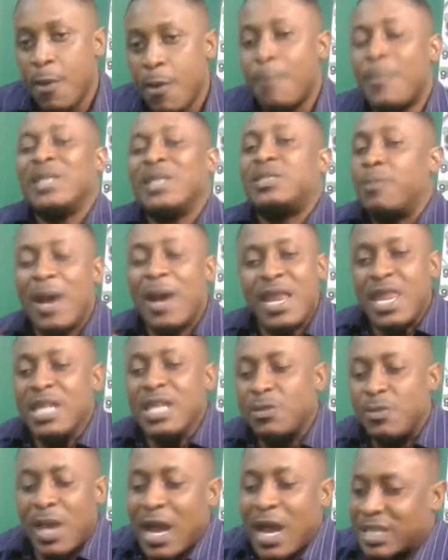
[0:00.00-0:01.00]
But
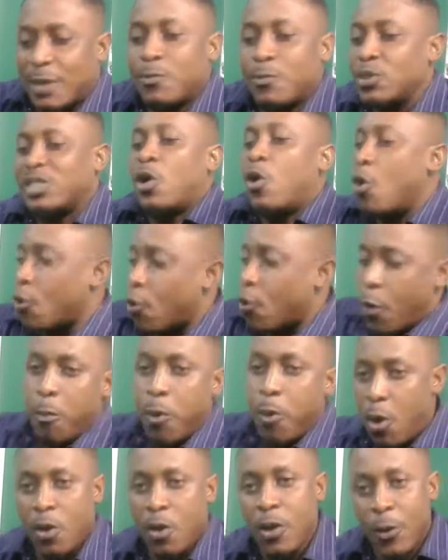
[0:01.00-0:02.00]
banning me has a bro say or
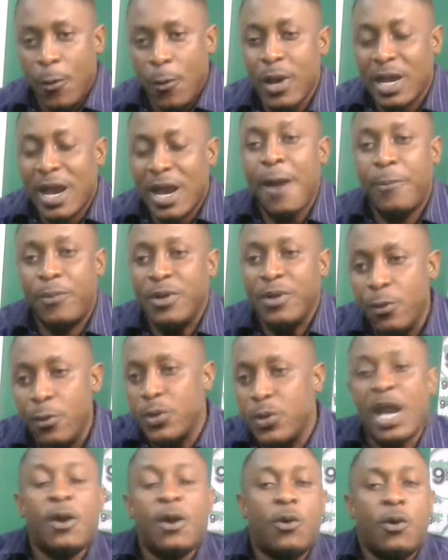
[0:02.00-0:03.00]
kobo work up on a
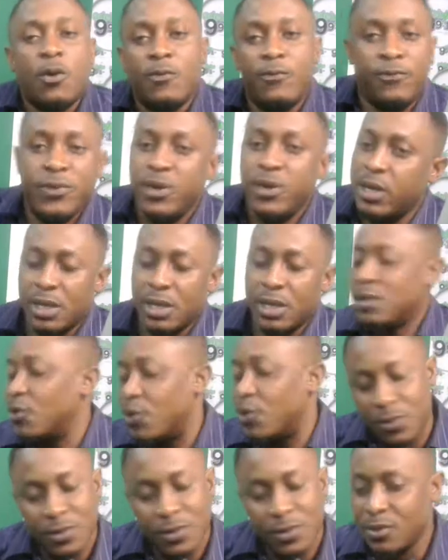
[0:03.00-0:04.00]
we are free.
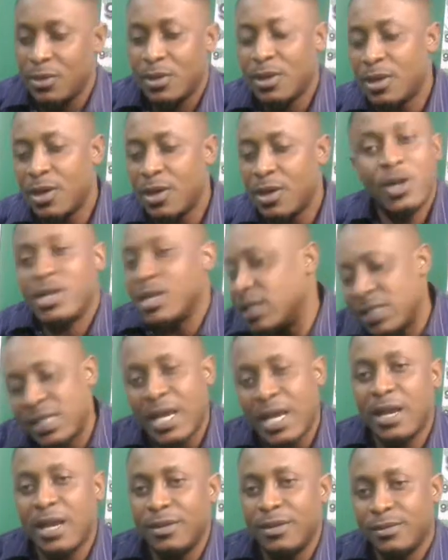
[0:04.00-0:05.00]
No. On yes sir.